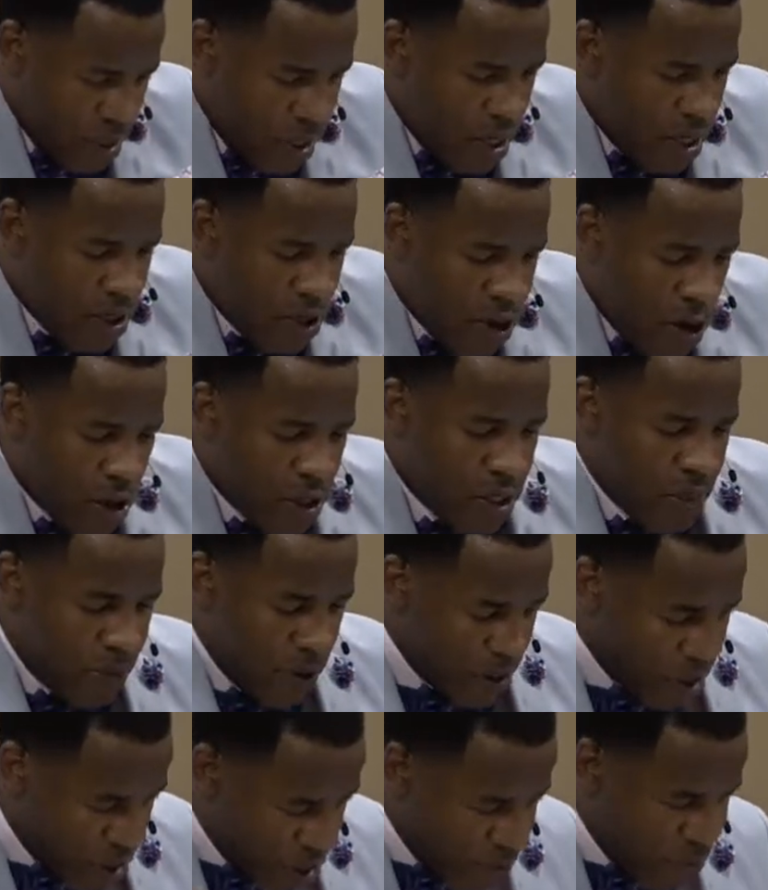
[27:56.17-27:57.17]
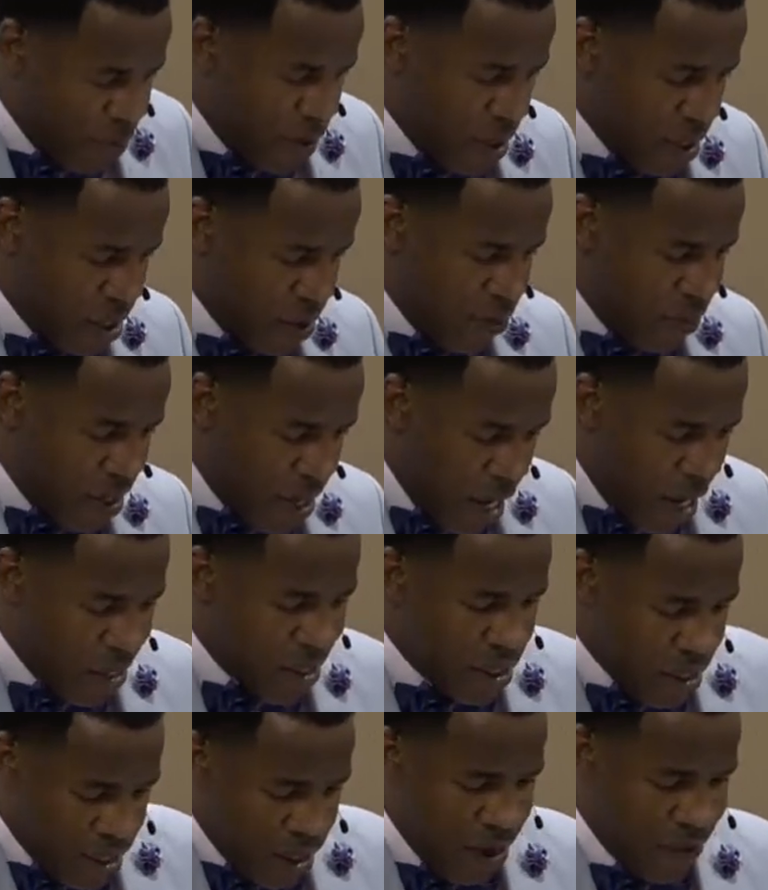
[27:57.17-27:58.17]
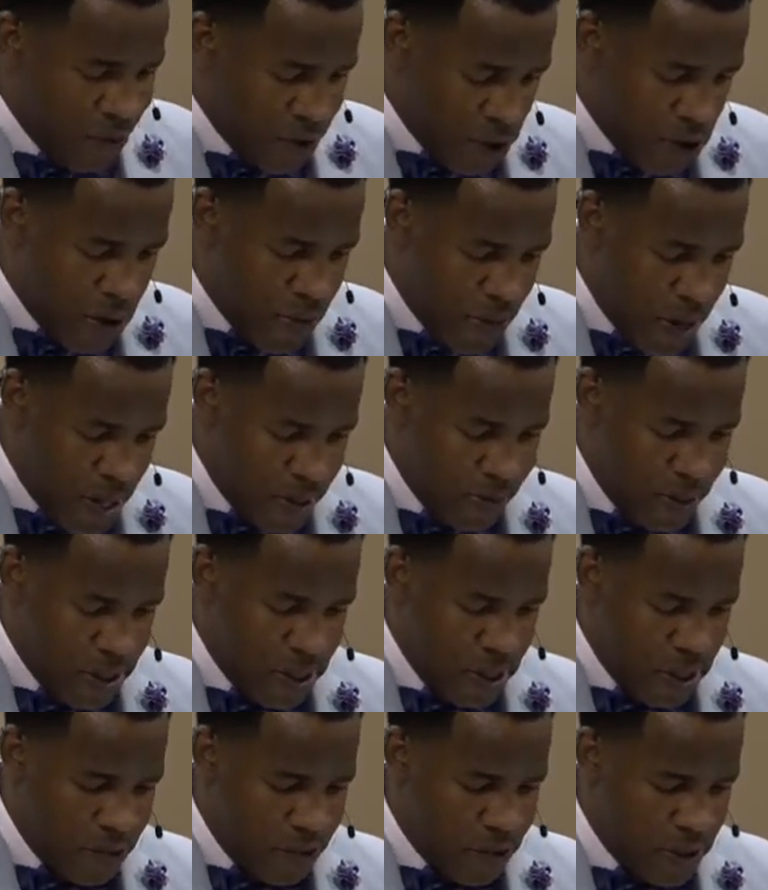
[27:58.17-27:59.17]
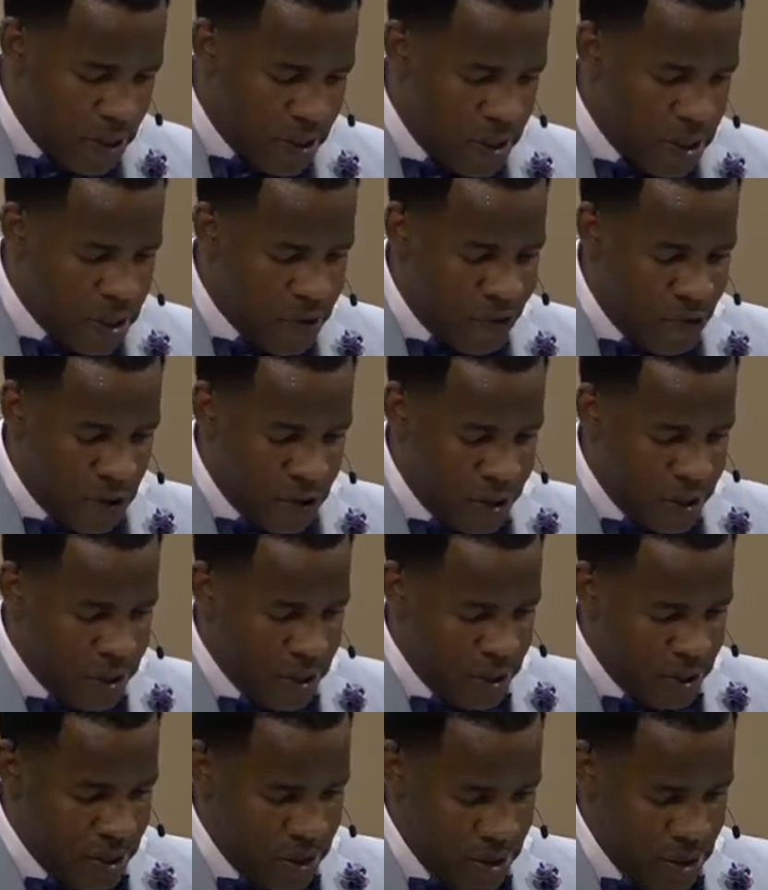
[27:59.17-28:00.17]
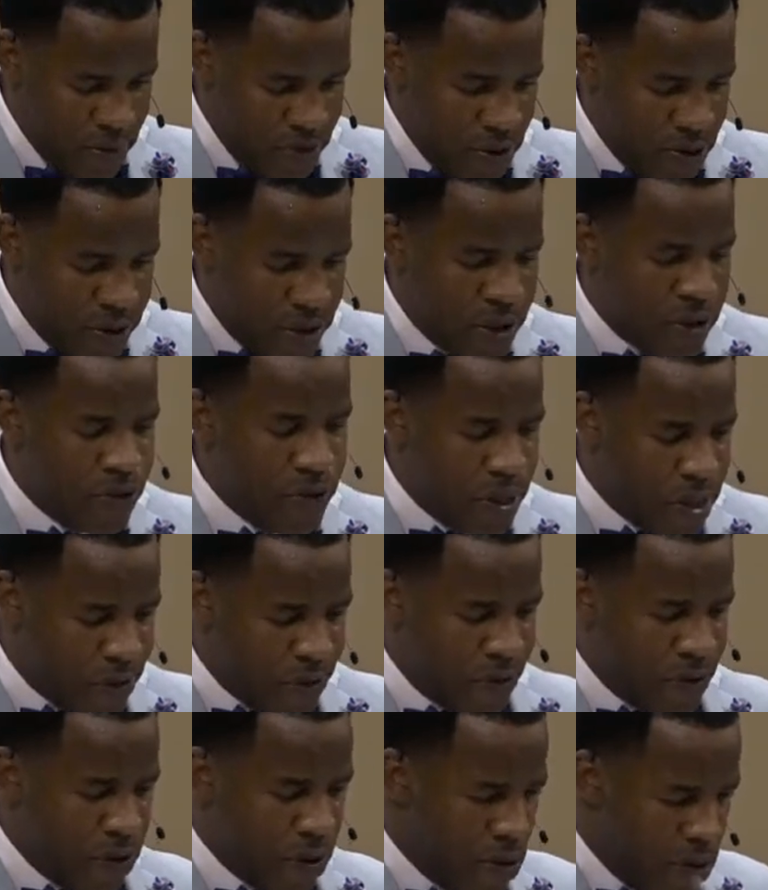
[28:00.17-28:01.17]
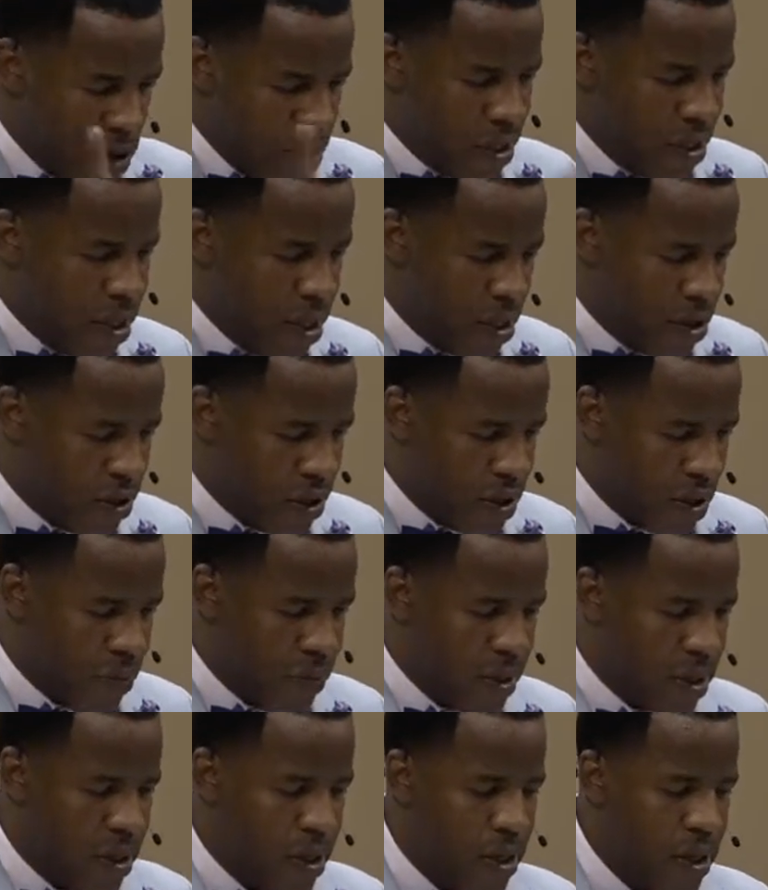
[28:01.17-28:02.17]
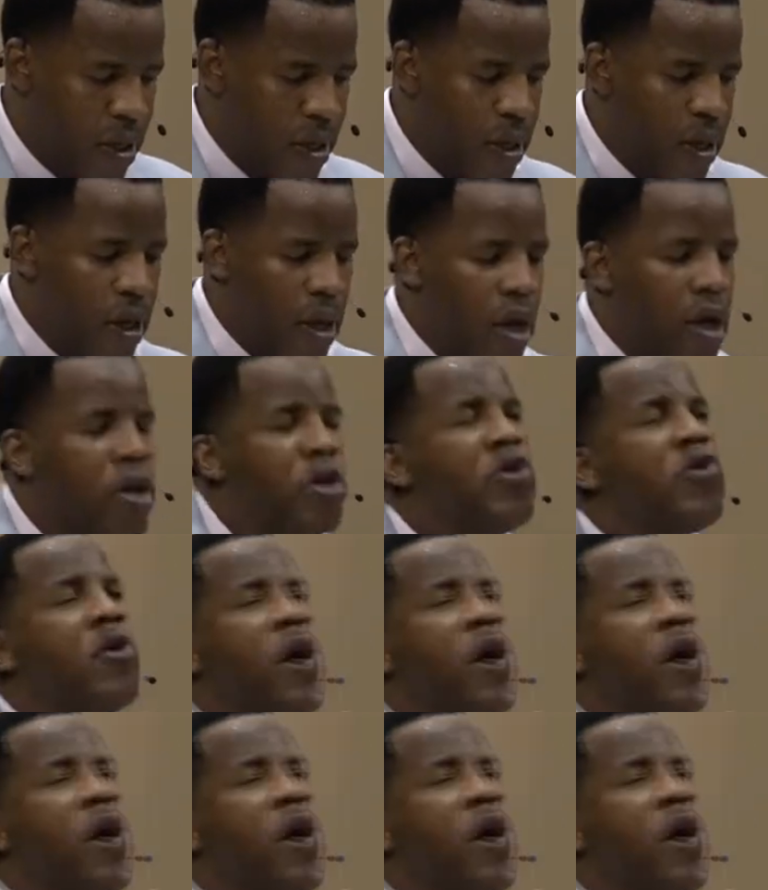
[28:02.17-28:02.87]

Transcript: Talks about the spirit behind the seven commandments in, in these verses. Let me just read it for you. I want to take you somewhere. You